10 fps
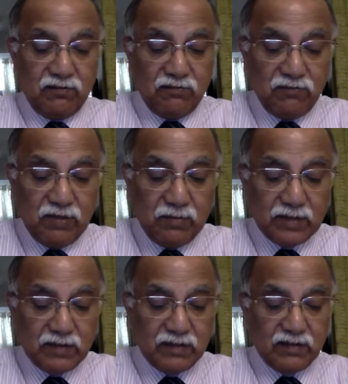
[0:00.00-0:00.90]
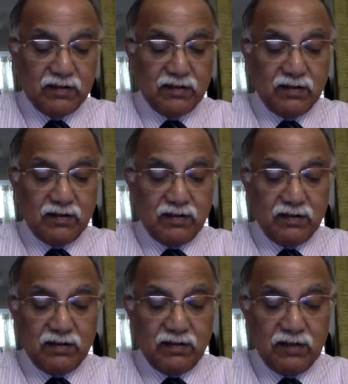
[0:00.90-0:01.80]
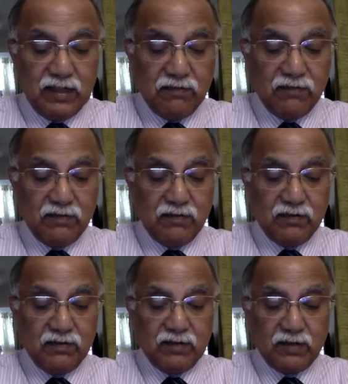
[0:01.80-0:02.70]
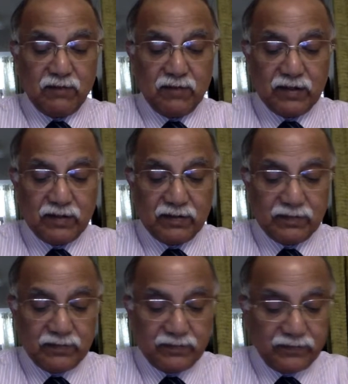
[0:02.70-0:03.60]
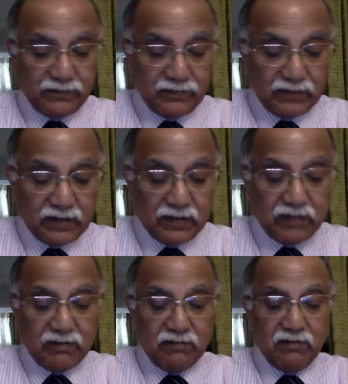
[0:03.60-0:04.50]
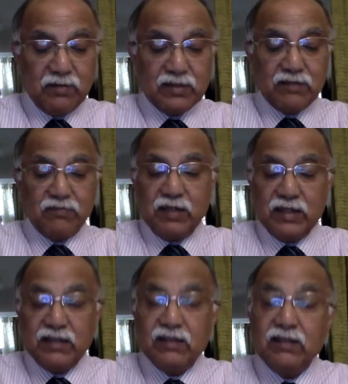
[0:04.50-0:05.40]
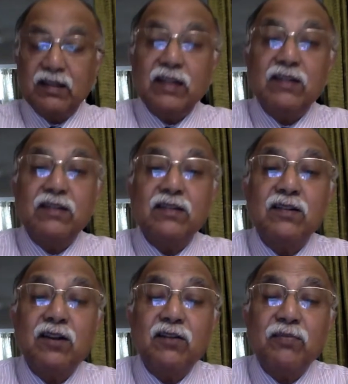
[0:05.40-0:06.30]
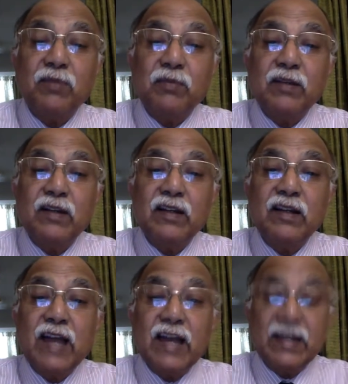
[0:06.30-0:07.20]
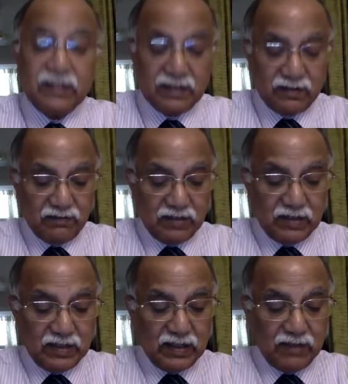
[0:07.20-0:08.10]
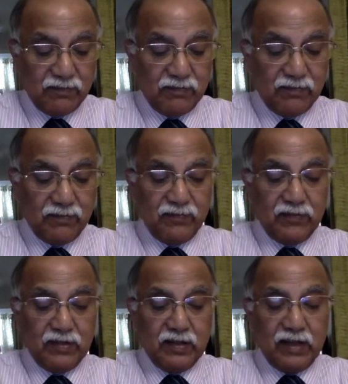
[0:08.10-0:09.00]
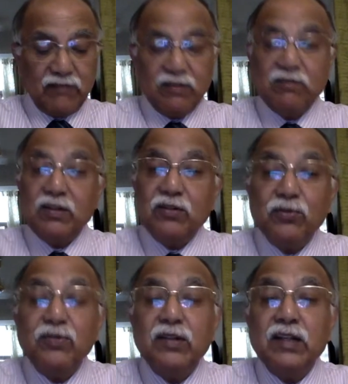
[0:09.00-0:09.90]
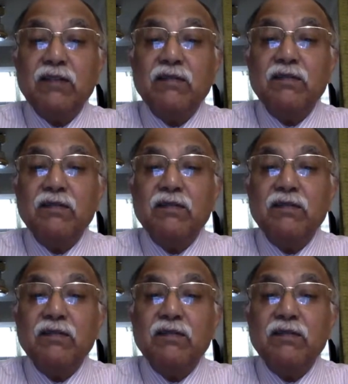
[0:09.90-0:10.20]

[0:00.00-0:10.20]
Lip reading: We must give someone. We must meet the needs of people as we see them. And when we don't give,